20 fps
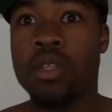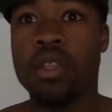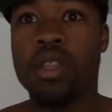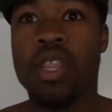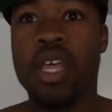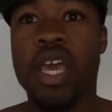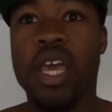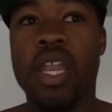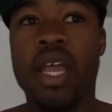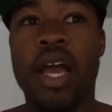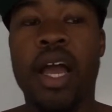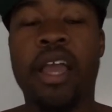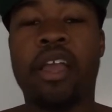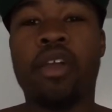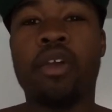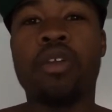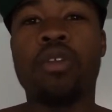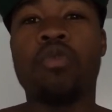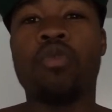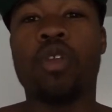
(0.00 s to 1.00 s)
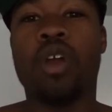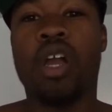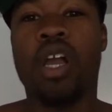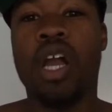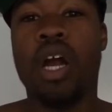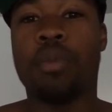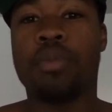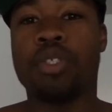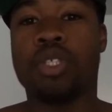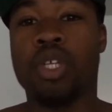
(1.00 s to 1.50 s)
that I couldn't
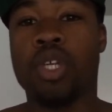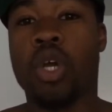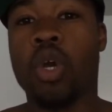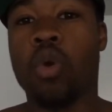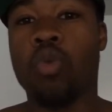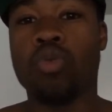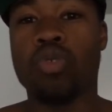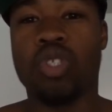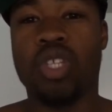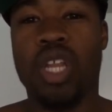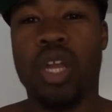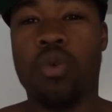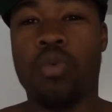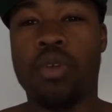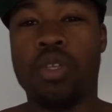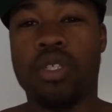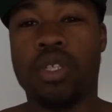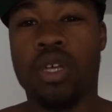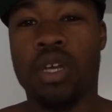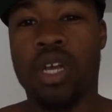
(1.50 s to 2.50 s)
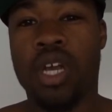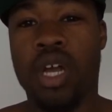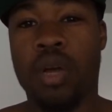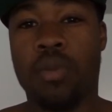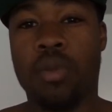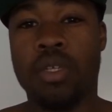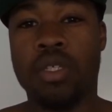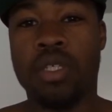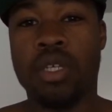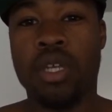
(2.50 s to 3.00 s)
accomplish the goals that I wanted to
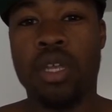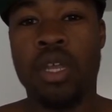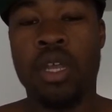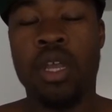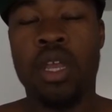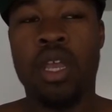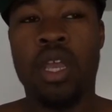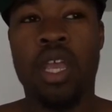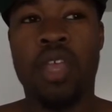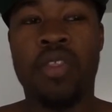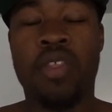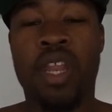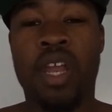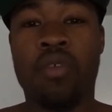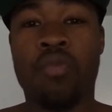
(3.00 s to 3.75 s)
accomplish. And then I